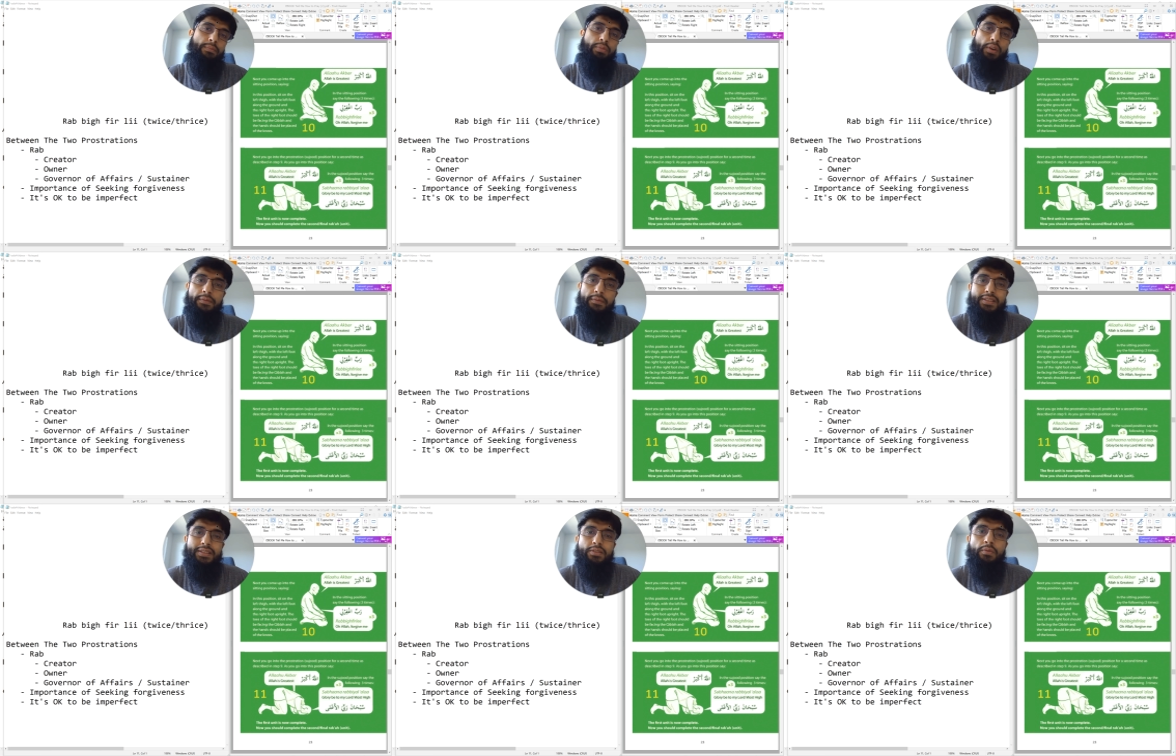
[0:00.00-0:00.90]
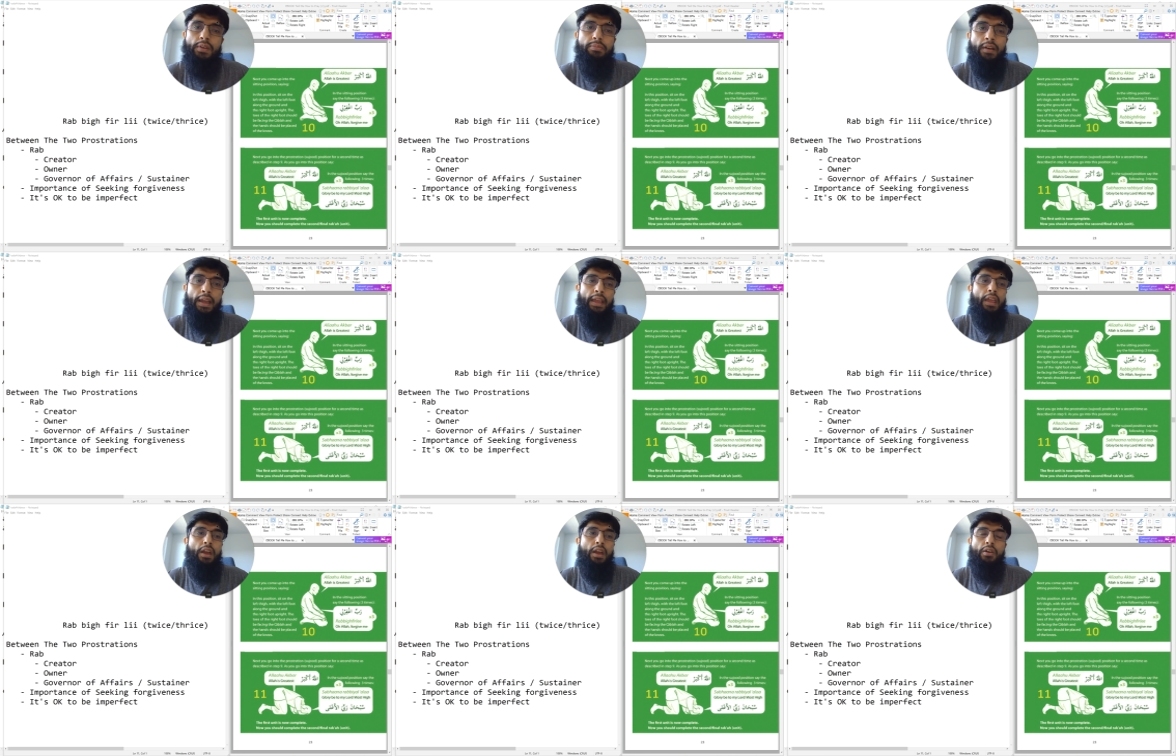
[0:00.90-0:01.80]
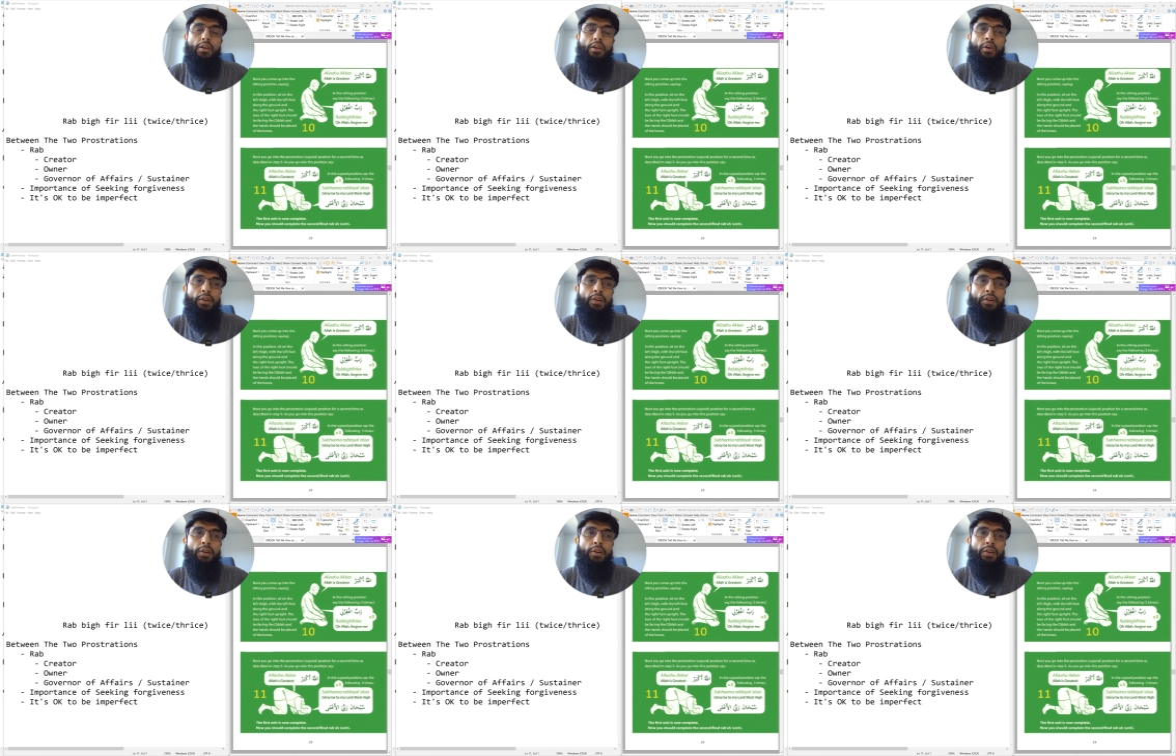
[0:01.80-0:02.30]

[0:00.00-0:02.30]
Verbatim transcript: I just don't want to pray, or they would commit